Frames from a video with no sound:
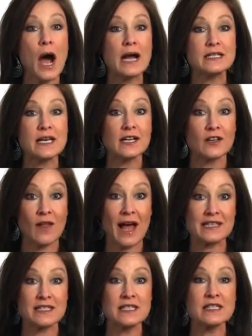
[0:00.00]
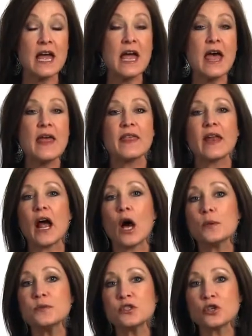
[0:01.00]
high-tech glasses that help